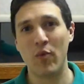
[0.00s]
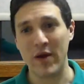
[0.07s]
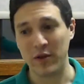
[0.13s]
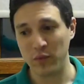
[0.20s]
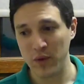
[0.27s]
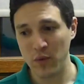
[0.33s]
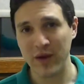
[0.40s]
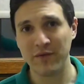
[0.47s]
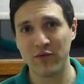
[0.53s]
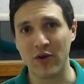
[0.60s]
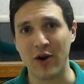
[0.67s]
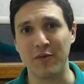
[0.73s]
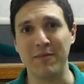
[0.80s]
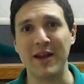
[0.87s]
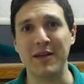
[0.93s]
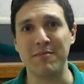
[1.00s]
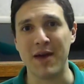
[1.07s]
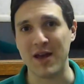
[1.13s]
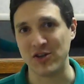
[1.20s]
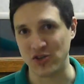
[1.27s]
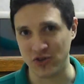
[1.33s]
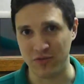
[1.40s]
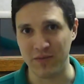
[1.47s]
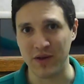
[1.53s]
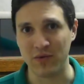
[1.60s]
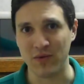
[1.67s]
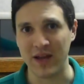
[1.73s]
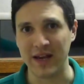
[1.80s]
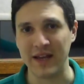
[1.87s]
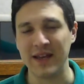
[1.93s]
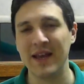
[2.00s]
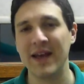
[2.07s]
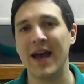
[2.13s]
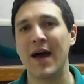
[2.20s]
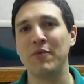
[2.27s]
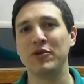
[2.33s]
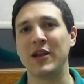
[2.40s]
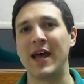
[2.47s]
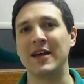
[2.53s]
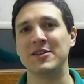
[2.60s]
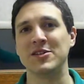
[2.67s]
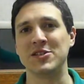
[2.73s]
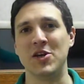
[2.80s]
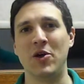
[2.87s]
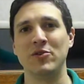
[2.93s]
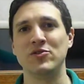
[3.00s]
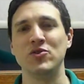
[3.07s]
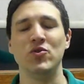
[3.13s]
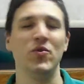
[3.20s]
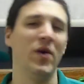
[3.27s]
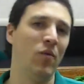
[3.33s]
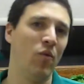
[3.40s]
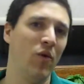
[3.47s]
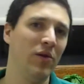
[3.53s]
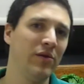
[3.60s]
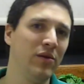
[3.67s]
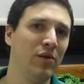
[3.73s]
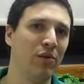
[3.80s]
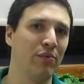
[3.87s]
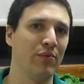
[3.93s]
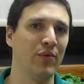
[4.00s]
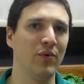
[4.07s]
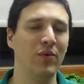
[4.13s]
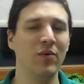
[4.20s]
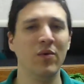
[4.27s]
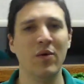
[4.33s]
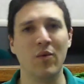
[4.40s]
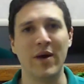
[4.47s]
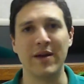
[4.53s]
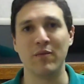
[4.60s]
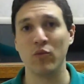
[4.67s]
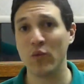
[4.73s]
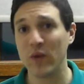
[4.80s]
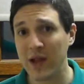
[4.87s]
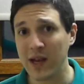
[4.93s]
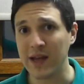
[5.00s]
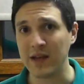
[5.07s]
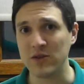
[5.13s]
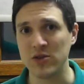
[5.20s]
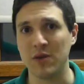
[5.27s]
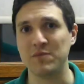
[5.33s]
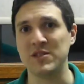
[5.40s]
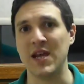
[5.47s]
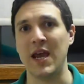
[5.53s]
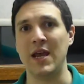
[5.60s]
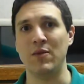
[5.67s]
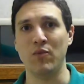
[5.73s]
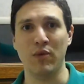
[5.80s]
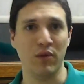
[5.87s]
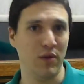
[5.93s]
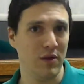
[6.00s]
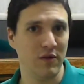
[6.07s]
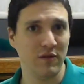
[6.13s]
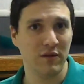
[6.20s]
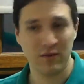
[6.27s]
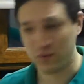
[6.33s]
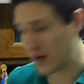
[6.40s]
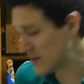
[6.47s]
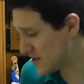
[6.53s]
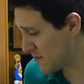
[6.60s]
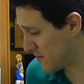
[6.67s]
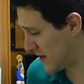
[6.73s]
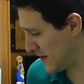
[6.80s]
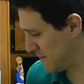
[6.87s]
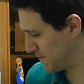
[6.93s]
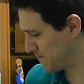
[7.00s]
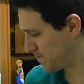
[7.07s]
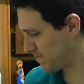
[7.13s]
While we wait for our mini mash to be ready, I would like to talk to you and walk you through what I'm willing to obtain with this recipe.